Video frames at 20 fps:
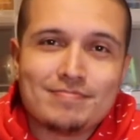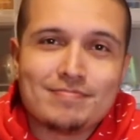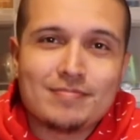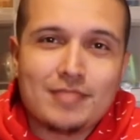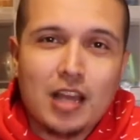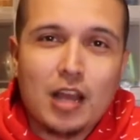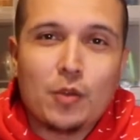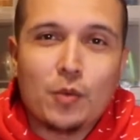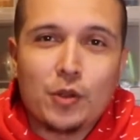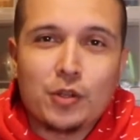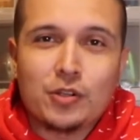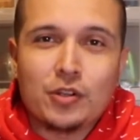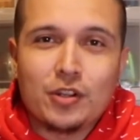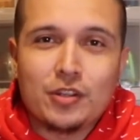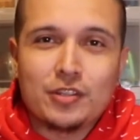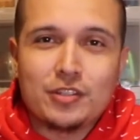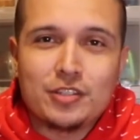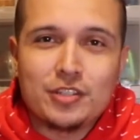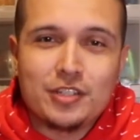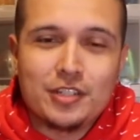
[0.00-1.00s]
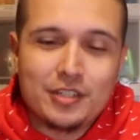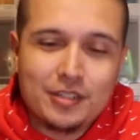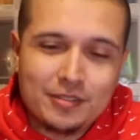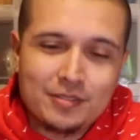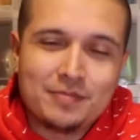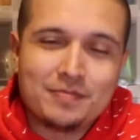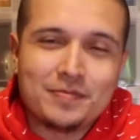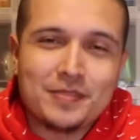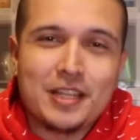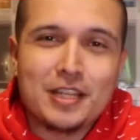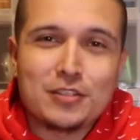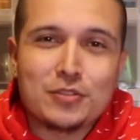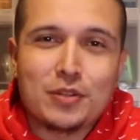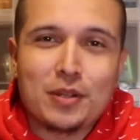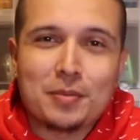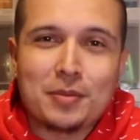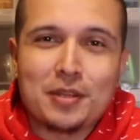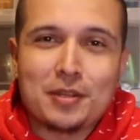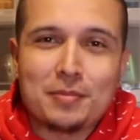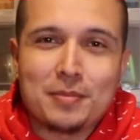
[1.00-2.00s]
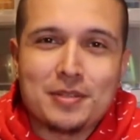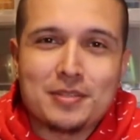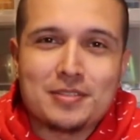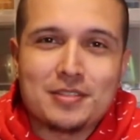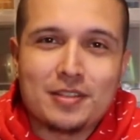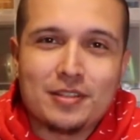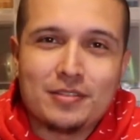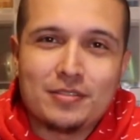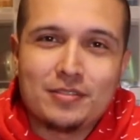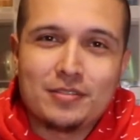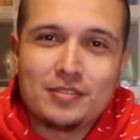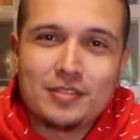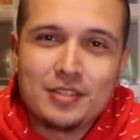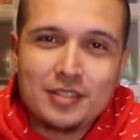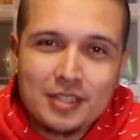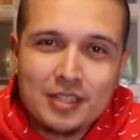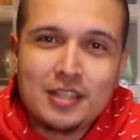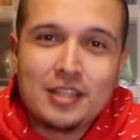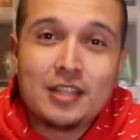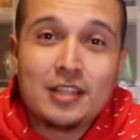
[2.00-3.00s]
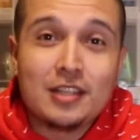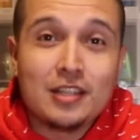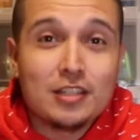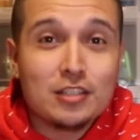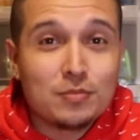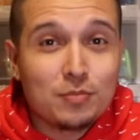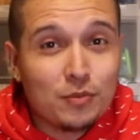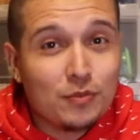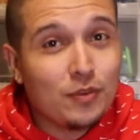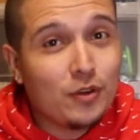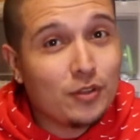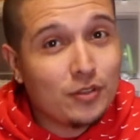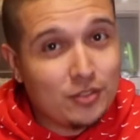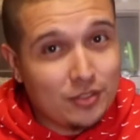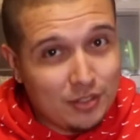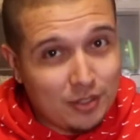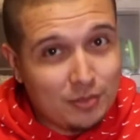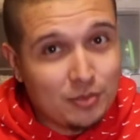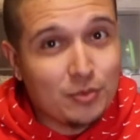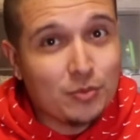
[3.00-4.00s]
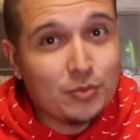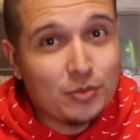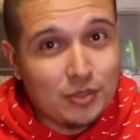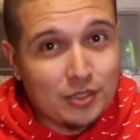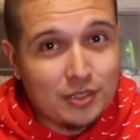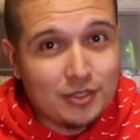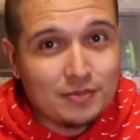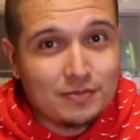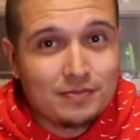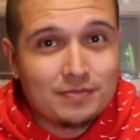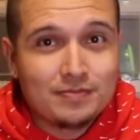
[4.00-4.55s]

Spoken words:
I worked hard this year. That's what I'm getting myself. Let's move on to number 1.